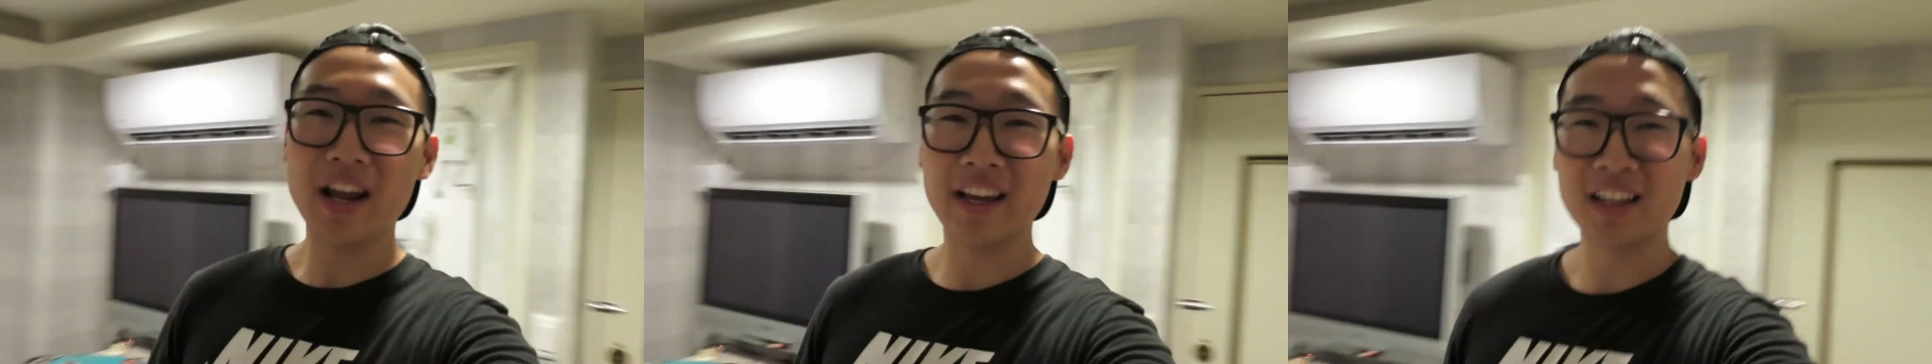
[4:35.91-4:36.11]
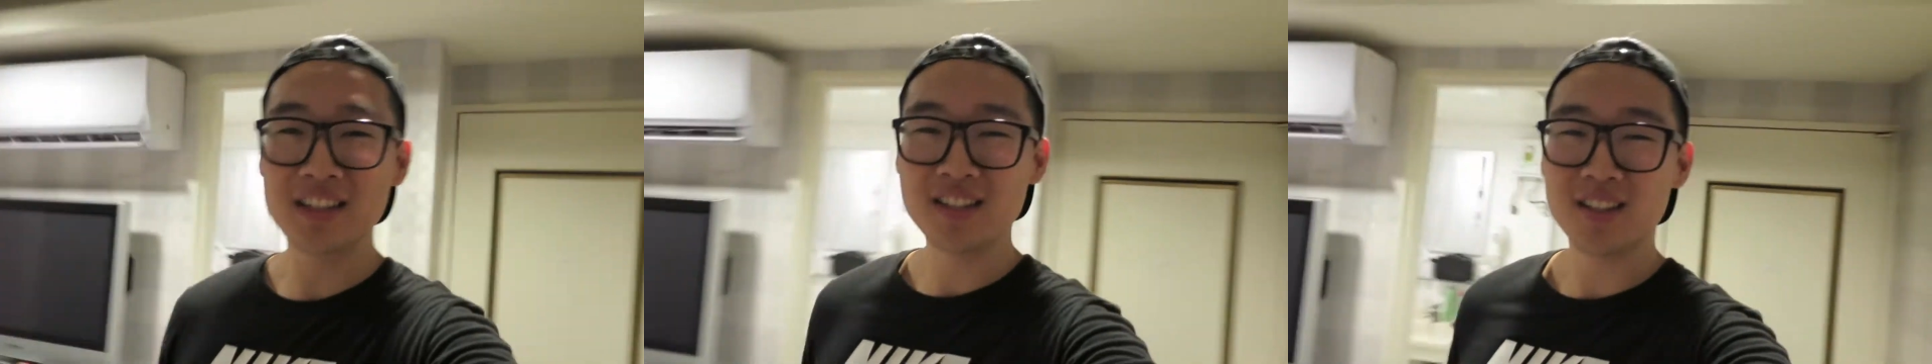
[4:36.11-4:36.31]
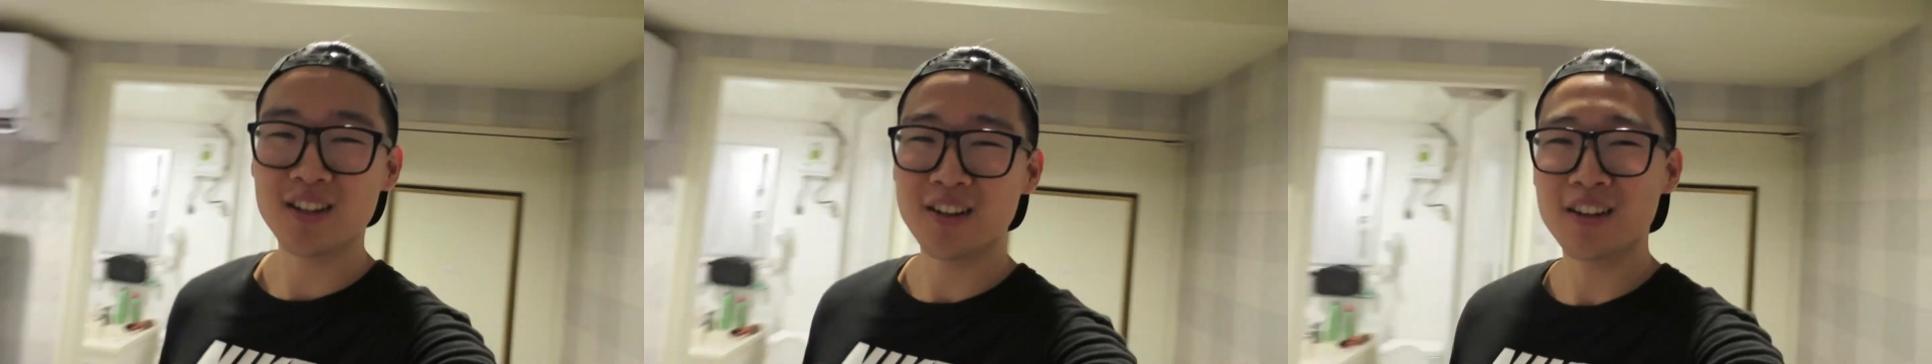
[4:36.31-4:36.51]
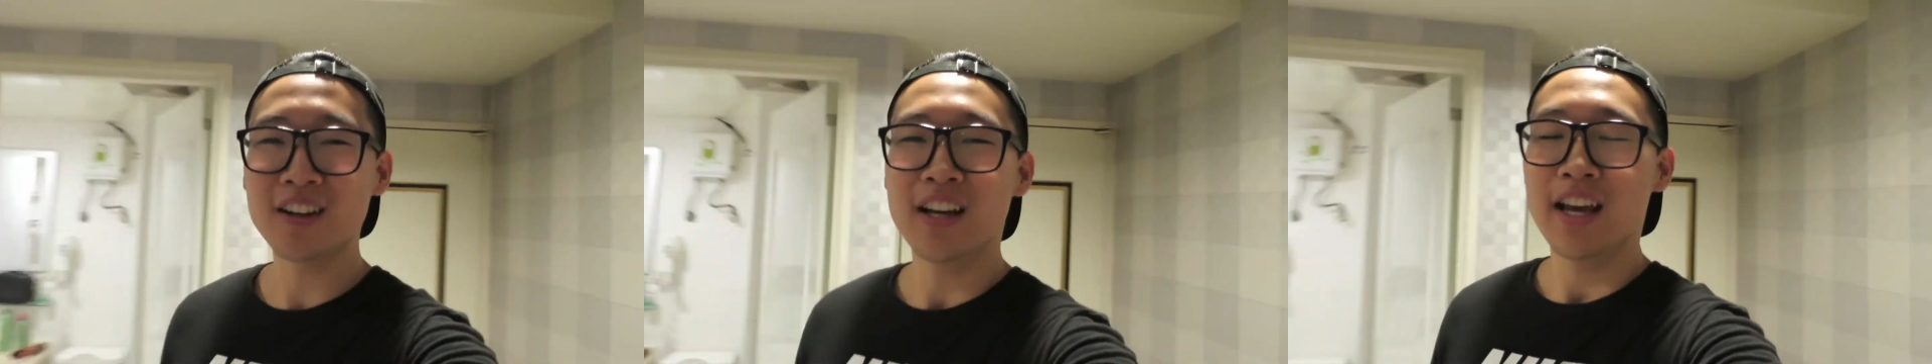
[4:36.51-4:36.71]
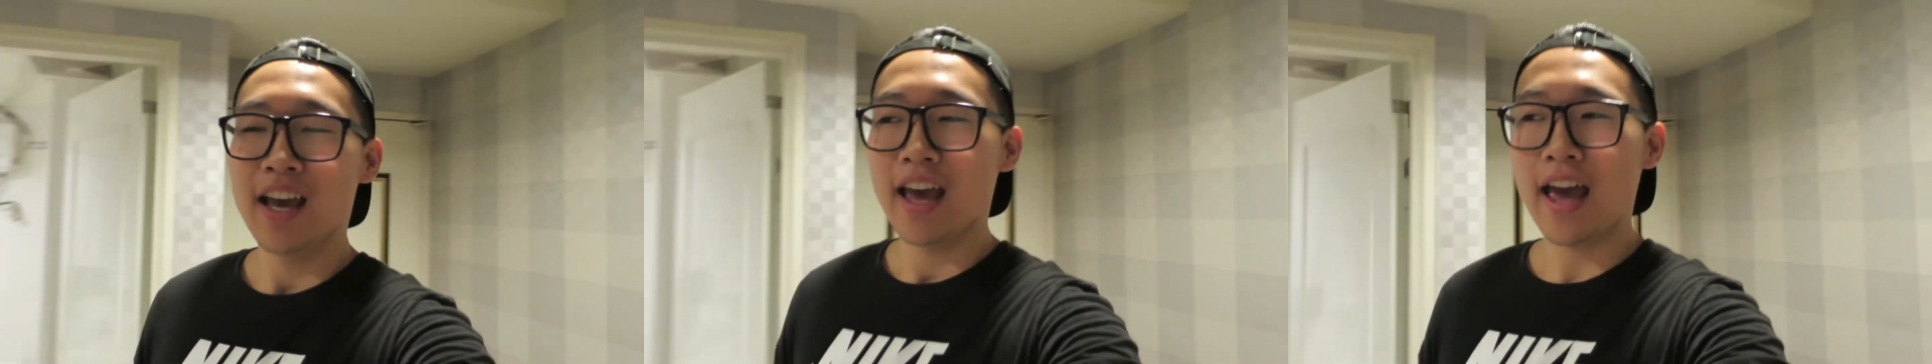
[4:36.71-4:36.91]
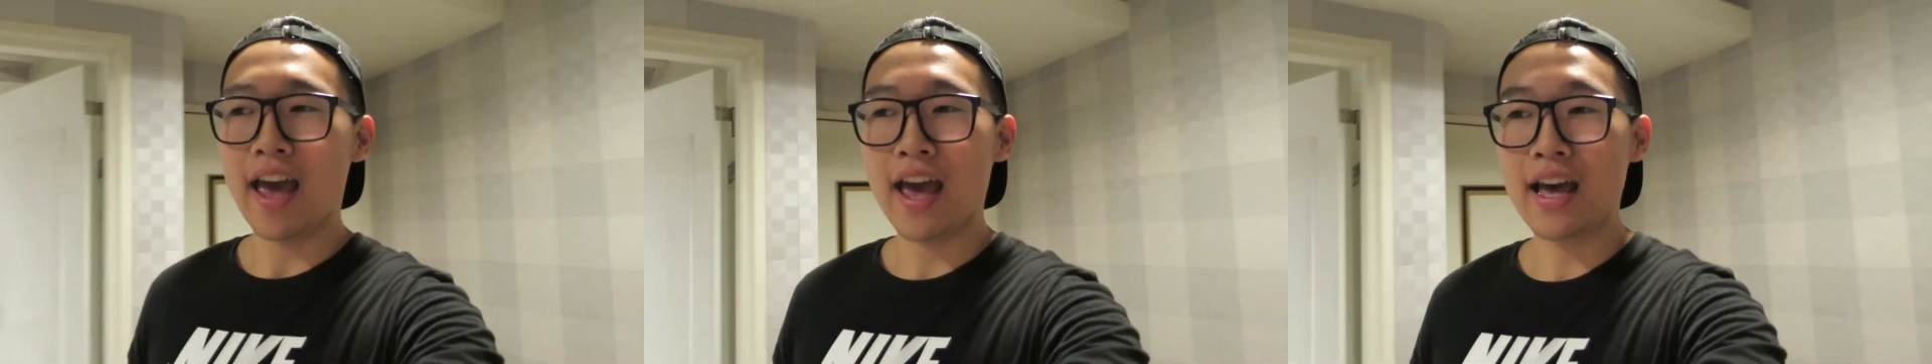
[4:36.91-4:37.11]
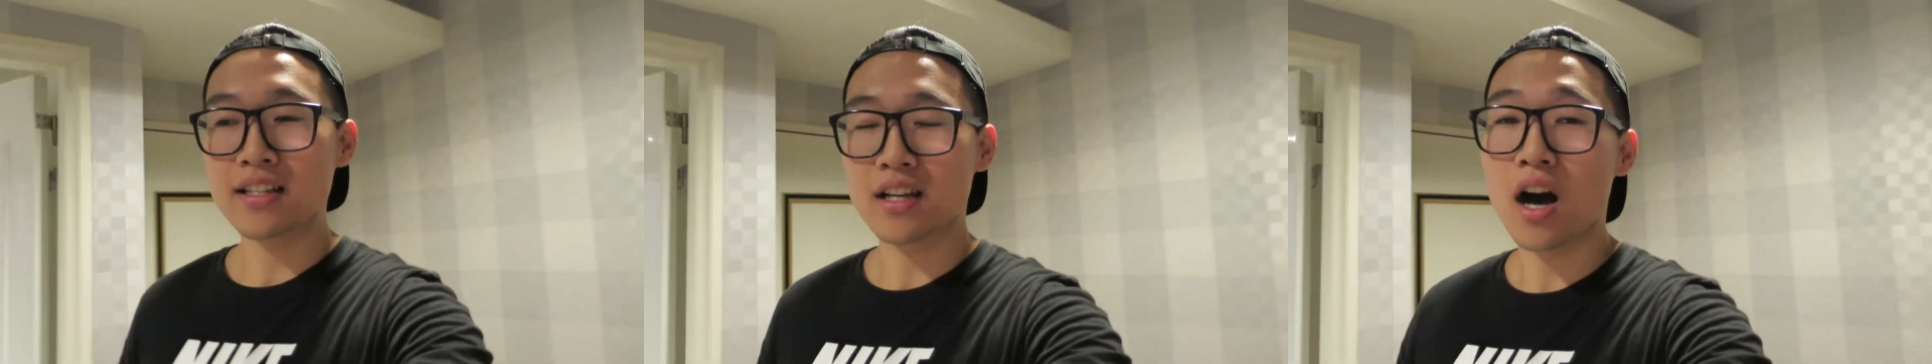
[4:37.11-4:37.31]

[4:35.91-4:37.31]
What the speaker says: I consider as